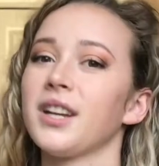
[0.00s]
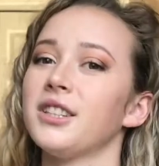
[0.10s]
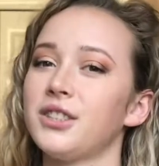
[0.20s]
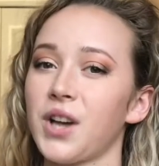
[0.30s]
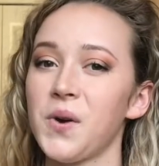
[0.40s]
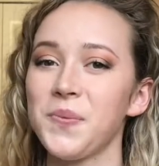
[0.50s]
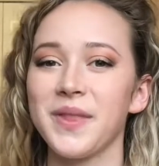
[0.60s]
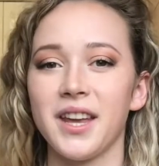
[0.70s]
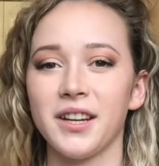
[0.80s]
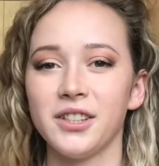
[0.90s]
So,
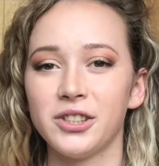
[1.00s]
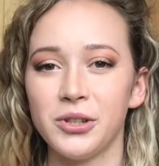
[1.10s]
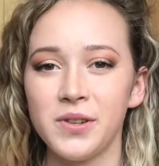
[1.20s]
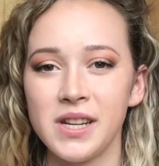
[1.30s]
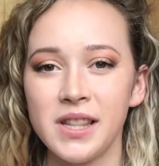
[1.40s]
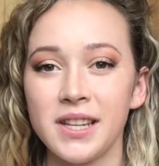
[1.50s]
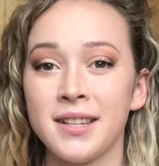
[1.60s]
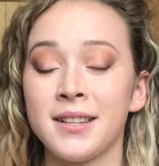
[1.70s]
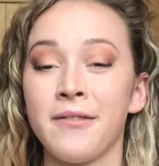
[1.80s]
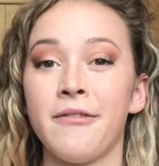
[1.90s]
in conclusion, this
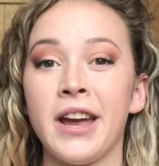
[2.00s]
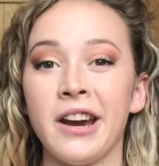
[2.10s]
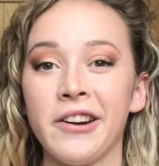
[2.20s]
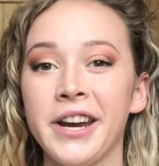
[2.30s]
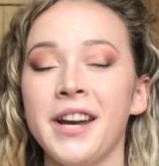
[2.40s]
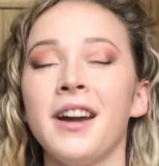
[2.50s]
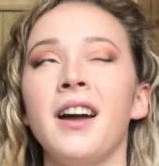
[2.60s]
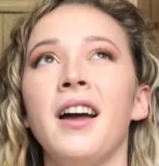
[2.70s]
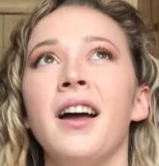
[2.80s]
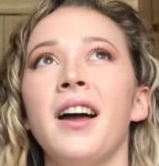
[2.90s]
is a very,
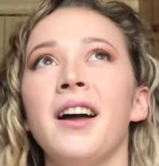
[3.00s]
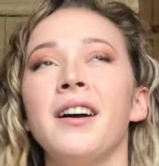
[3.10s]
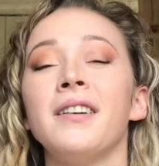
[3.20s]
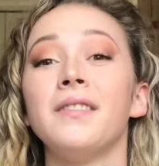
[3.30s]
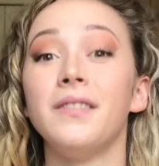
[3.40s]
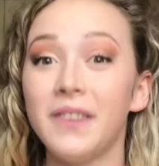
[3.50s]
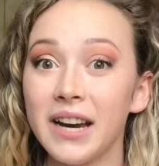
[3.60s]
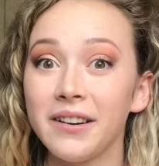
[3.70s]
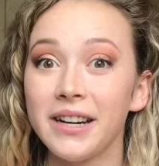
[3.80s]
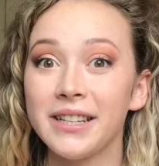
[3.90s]

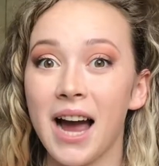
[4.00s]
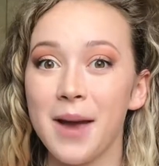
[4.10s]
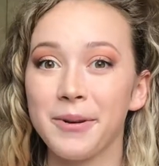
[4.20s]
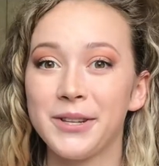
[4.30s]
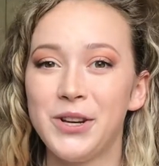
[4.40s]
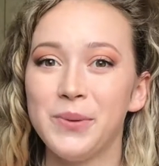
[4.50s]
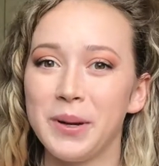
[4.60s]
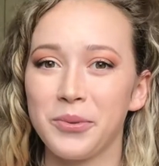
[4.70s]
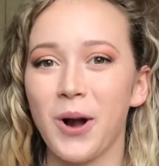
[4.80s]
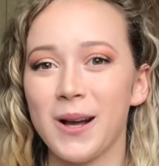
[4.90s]
very
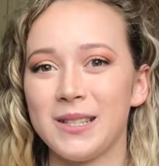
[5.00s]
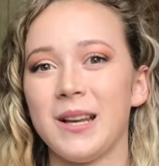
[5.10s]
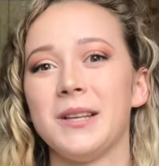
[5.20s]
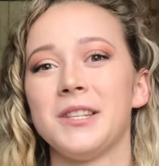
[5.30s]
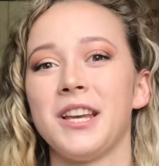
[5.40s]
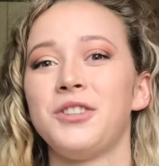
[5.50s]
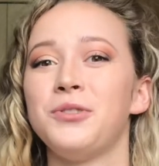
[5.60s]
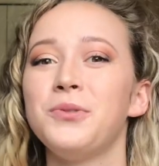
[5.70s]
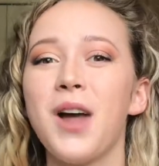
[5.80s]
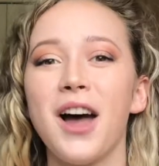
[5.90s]
time-consuming process. Like,
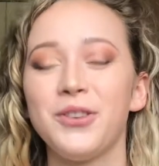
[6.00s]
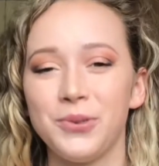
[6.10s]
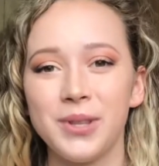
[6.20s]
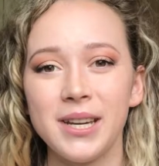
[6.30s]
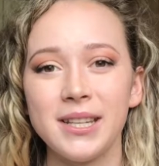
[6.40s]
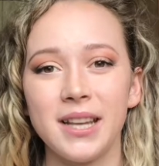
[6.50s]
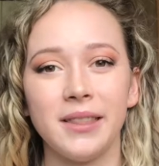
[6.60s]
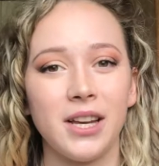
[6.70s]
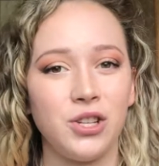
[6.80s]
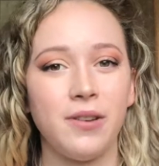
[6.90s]
do not do this
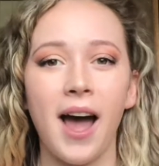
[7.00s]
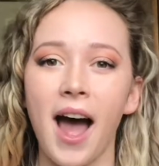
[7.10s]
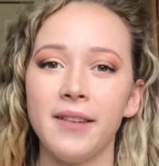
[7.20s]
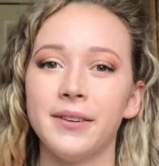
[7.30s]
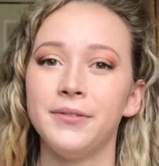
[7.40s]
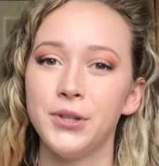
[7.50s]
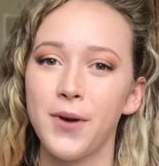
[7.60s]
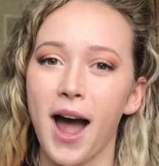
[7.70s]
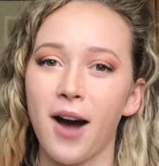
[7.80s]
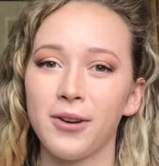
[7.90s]
unless you have a few
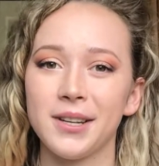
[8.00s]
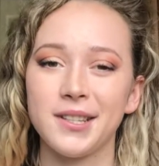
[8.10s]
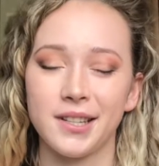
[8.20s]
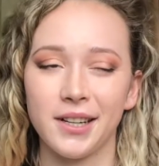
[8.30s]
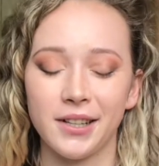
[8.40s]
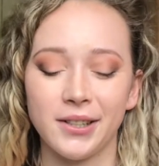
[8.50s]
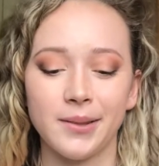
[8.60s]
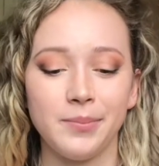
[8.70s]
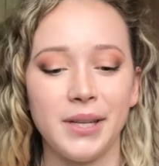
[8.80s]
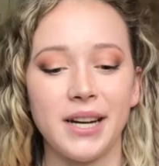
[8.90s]
hours to kill,
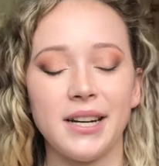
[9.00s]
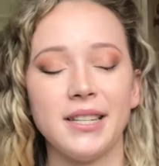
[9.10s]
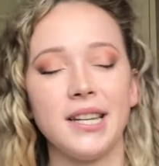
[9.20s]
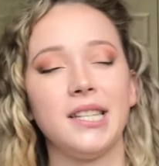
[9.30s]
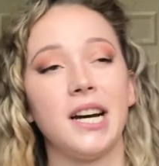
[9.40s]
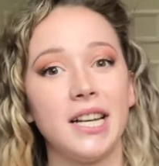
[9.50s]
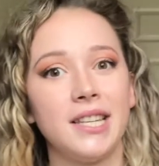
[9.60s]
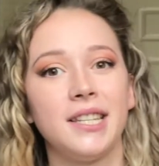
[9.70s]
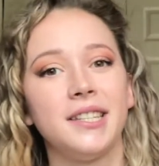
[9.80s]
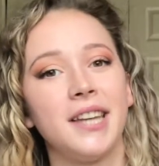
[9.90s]
because it
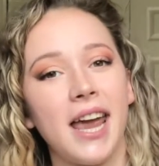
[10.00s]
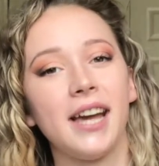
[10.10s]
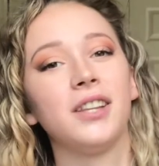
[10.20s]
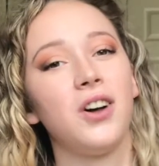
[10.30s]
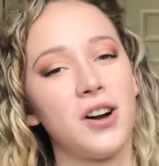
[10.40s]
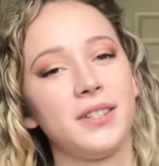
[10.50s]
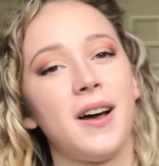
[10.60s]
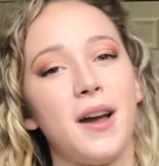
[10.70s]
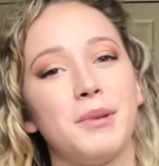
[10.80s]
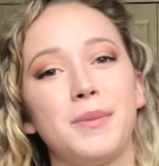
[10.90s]
does take a long
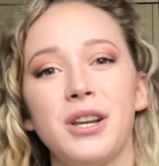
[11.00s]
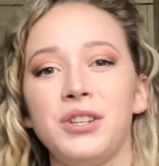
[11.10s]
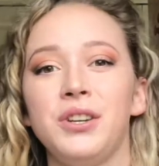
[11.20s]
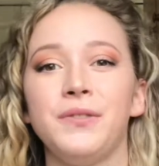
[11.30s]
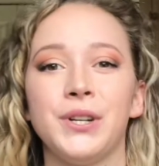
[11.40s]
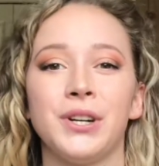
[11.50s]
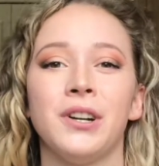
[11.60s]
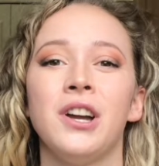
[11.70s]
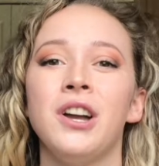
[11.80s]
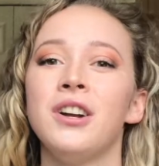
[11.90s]
time, especially if you're
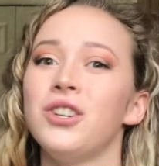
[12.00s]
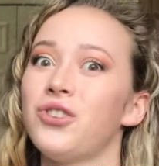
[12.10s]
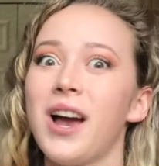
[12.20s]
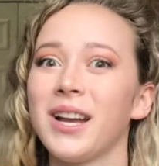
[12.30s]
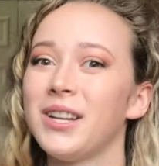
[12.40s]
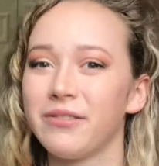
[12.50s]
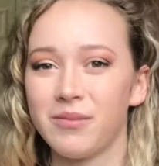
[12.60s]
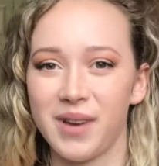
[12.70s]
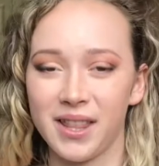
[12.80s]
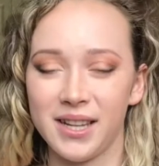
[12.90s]
trying out
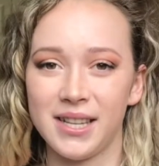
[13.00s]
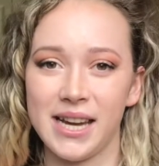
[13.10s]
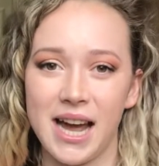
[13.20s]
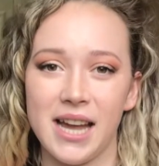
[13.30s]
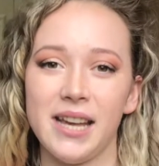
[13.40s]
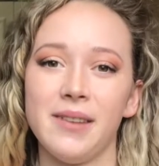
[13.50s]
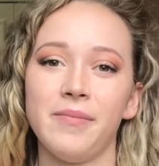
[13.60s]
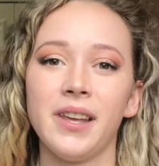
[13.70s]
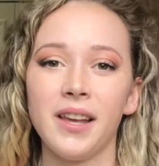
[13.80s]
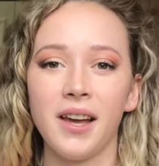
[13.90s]
different methods like I
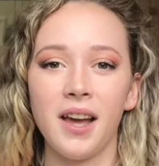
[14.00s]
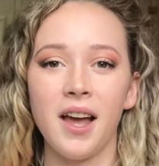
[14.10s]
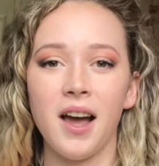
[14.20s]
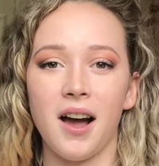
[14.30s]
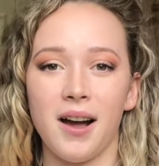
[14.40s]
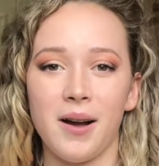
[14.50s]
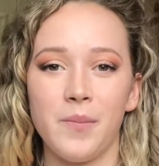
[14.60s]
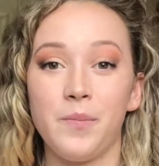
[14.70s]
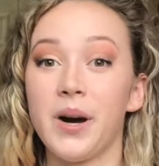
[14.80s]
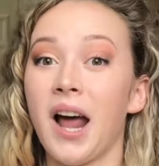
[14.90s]

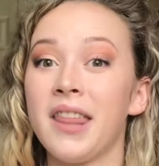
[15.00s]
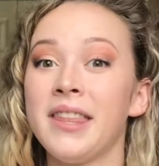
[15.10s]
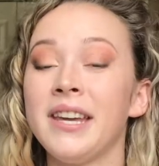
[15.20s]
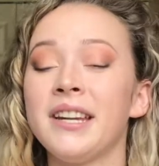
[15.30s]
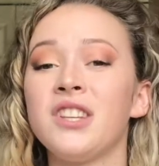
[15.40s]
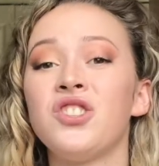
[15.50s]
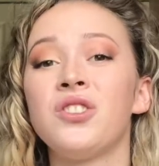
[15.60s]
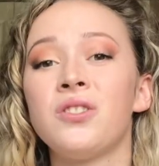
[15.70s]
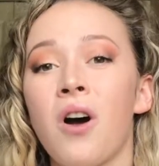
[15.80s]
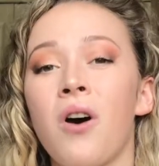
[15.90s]
am. But I think it is
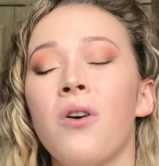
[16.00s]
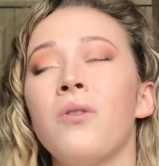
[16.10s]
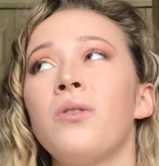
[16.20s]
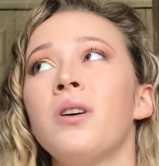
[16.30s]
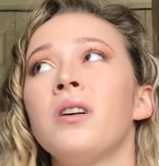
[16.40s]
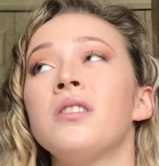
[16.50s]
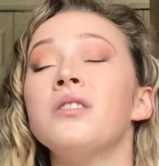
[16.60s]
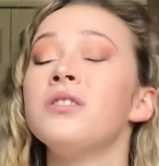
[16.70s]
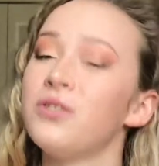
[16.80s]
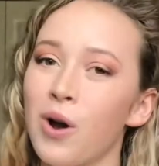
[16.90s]
so
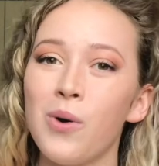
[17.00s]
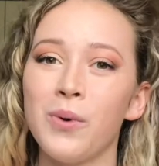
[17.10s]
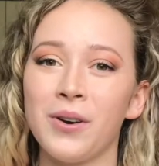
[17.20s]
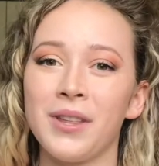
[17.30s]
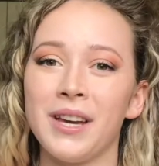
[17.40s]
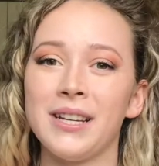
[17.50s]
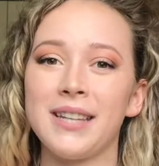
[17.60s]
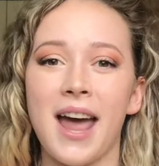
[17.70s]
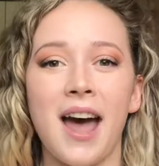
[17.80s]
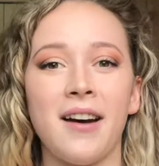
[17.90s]
worth it to
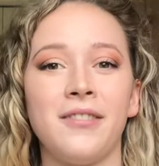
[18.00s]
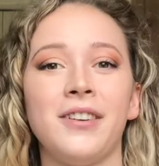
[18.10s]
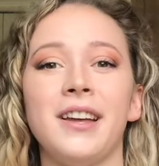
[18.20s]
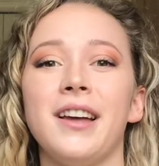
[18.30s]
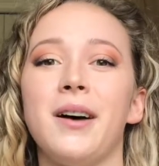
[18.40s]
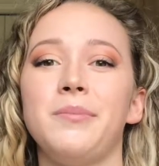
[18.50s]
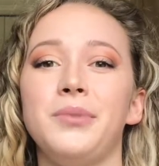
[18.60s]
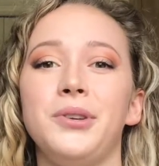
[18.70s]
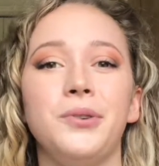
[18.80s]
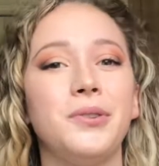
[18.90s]
have a
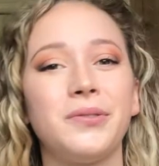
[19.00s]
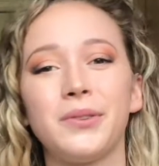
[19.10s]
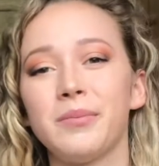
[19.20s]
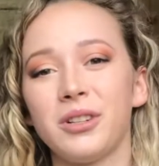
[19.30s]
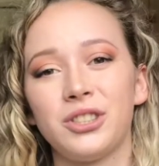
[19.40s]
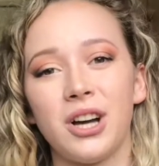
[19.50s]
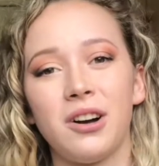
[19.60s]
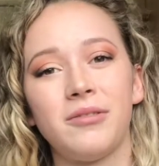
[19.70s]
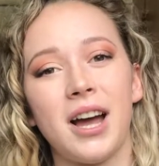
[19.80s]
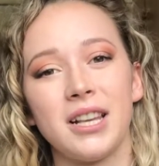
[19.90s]
beautiful
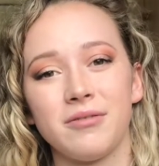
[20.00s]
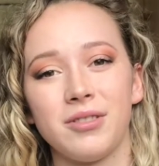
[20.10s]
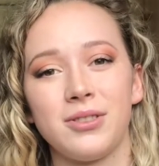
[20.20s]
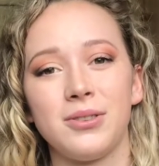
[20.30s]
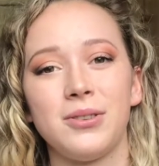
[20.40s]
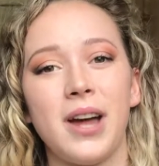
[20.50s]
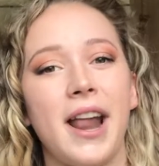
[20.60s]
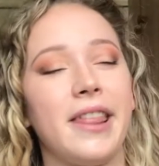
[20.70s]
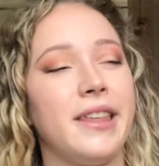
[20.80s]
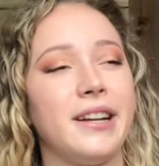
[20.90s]
bookshelf as a result, and
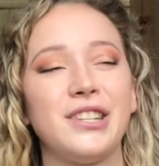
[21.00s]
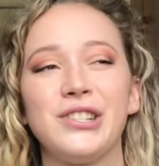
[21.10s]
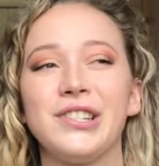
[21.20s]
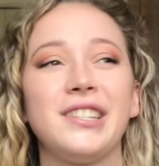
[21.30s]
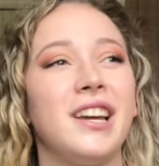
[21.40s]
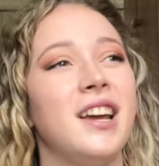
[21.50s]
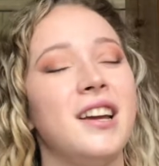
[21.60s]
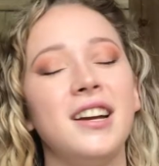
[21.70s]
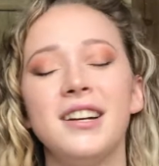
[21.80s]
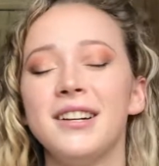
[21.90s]
I think it's just
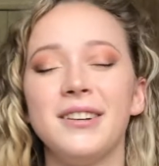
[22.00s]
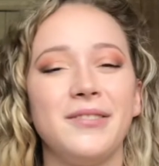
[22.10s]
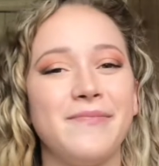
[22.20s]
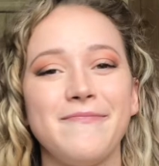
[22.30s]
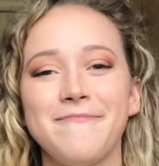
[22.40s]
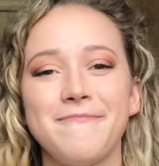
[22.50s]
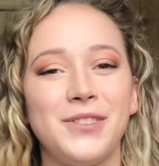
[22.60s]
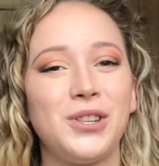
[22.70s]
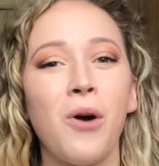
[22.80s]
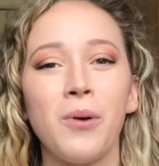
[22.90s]

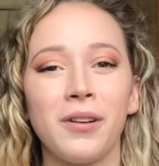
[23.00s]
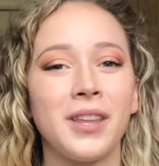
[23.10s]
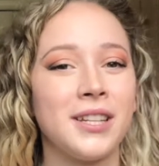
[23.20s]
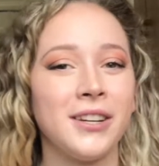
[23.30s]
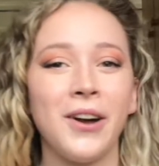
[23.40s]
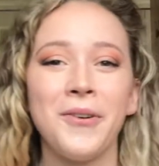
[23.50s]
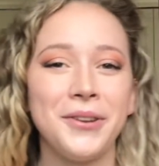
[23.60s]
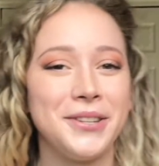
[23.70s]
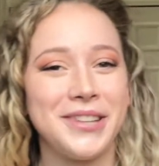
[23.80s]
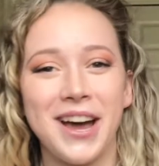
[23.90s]
so worth it to go
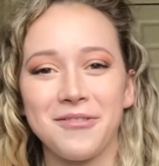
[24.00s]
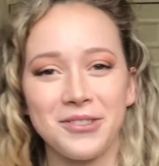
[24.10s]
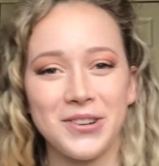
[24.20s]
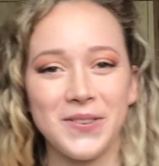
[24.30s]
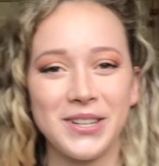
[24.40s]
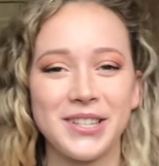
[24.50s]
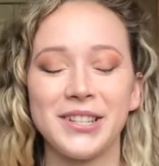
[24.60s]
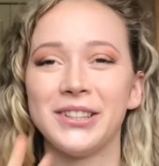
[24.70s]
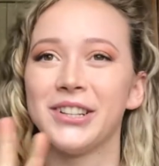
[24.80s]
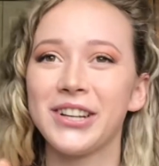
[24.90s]
into that room and just
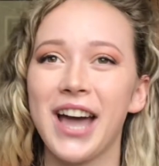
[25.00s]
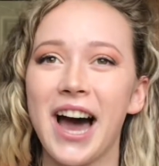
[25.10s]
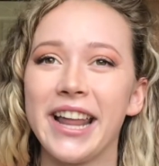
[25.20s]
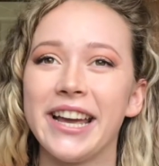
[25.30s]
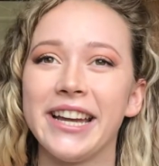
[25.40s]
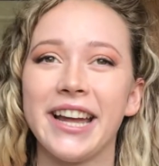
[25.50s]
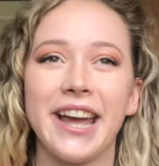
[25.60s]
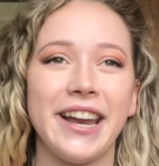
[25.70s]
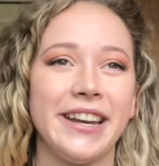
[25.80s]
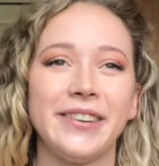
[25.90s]
to look at it,
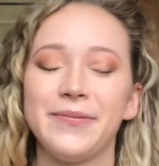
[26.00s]
and